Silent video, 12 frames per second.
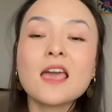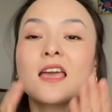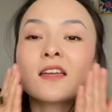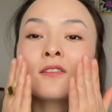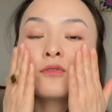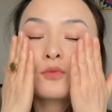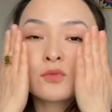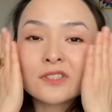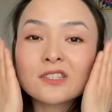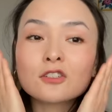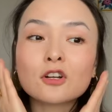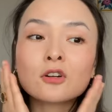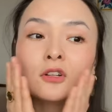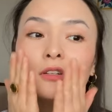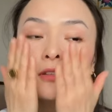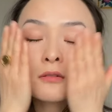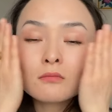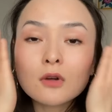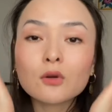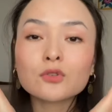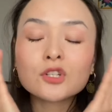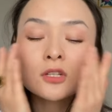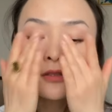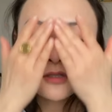and with circular
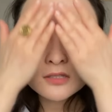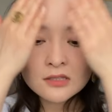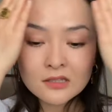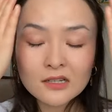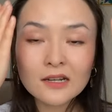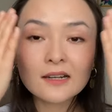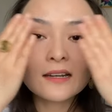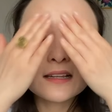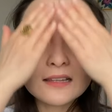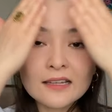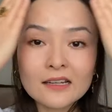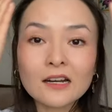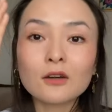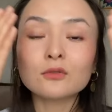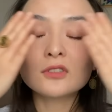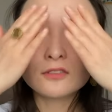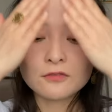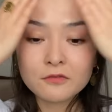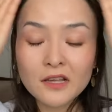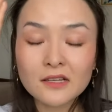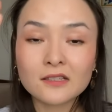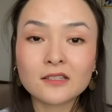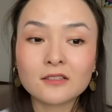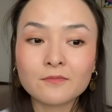motions clean out the
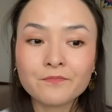face.